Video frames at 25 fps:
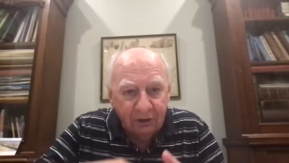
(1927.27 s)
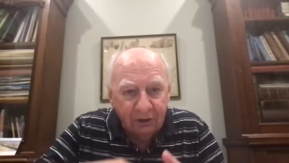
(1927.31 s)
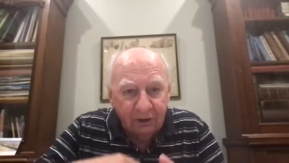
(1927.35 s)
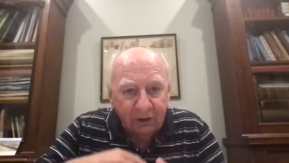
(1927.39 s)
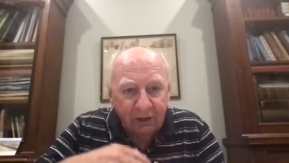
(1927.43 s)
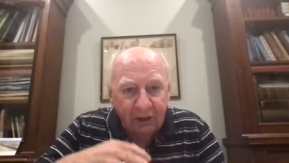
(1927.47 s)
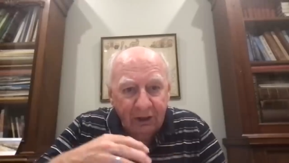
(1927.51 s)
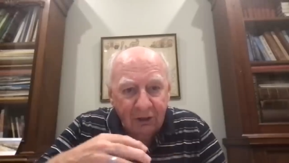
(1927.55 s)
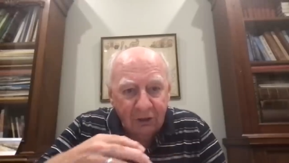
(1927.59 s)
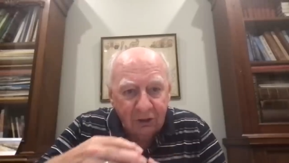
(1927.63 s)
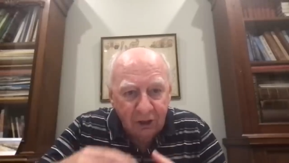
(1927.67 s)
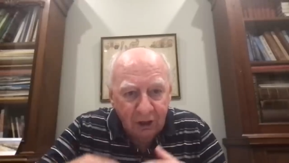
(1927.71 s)

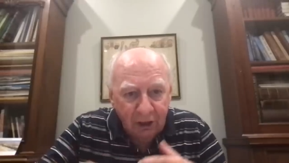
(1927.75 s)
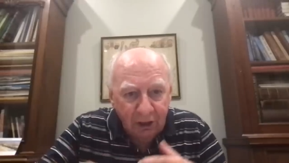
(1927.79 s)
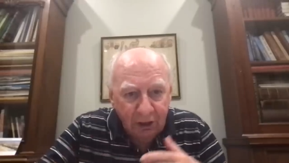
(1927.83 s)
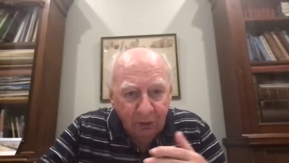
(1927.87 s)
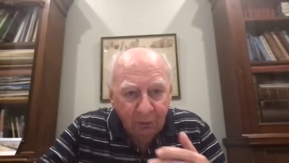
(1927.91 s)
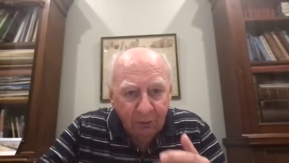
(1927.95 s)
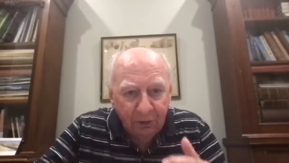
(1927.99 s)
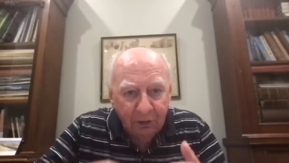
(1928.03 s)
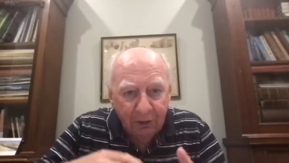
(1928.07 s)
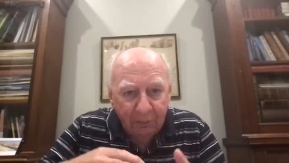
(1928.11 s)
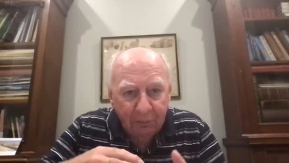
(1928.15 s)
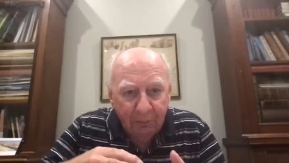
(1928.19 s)
continue
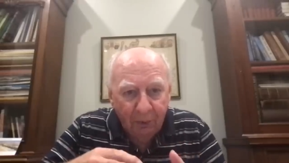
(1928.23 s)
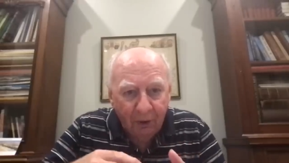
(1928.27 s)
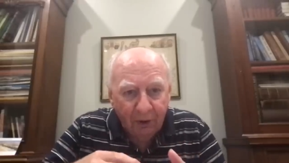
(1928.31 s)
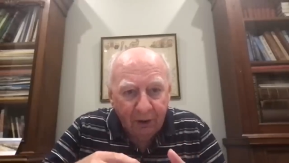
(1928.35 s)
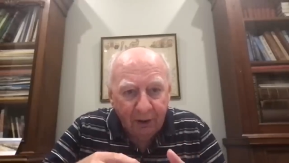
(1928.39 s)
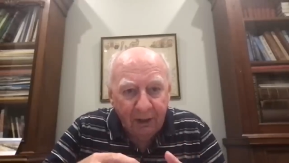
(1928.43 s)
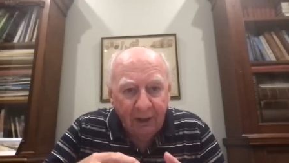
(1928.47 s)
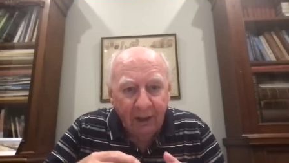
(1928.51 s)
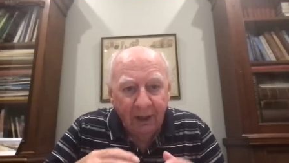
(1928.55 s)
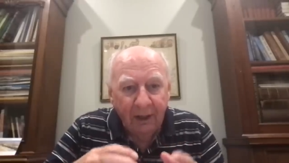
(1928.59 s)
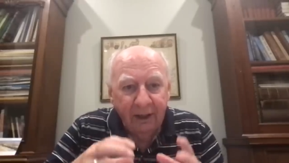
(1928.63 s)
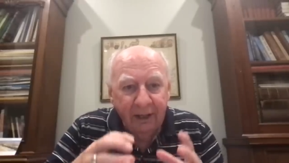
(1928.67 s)
in the
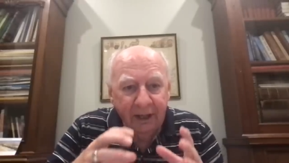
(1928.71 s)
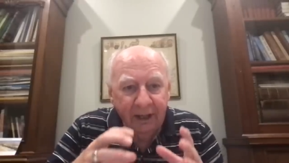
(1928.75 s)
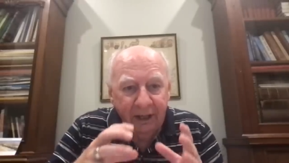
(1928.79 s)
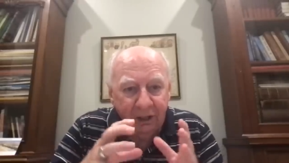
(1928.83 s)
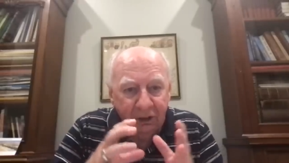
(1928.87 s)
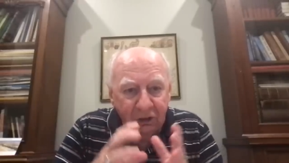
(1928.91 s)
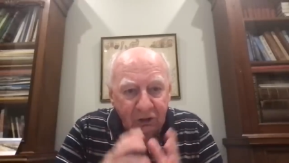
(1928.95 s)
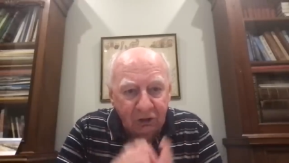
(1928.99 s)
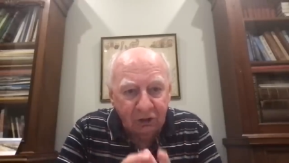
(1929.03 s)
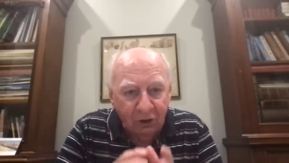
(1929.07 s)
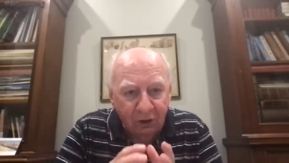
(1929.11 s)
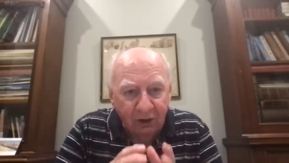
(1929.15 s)
body
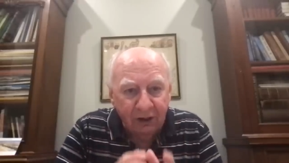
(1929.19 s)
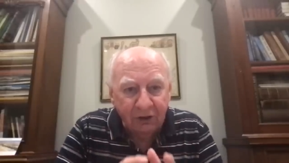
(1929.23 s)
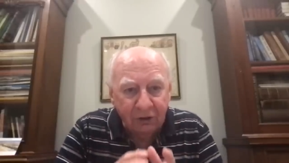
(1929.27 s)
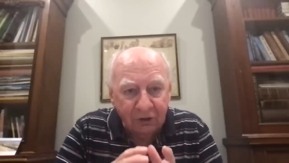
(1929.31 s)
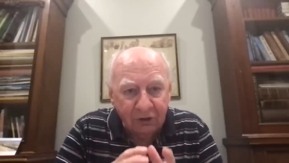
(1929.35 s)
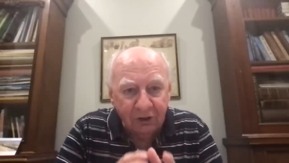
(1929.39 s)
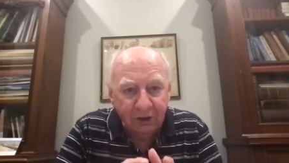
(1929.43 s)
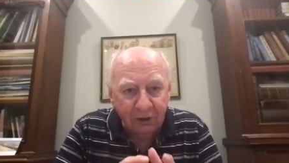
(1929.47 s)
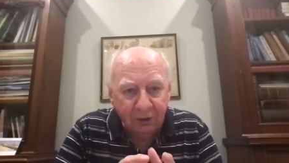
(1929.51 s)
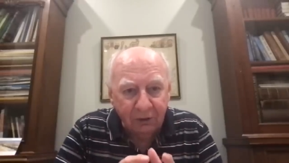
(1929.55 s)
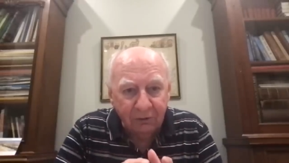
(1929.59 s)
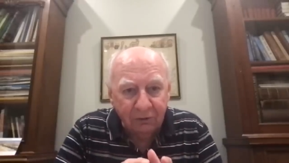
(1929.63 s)
inside
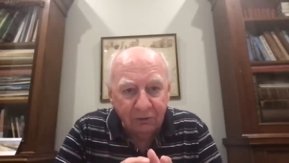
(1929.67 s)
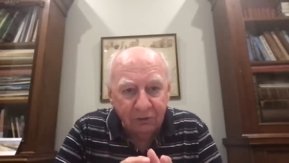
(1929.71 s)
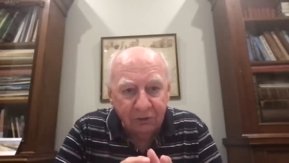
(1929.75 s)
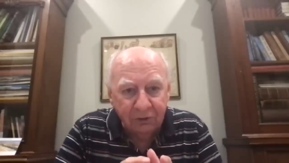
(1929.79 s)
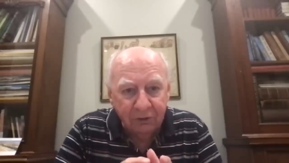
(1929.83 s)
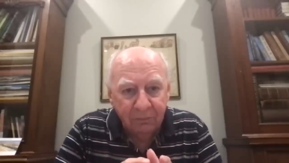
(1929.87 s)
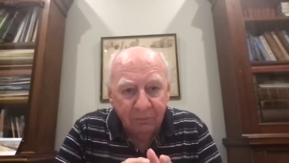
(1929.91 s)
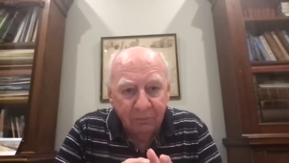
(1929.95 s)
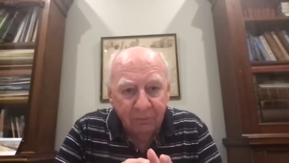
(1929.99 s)
cells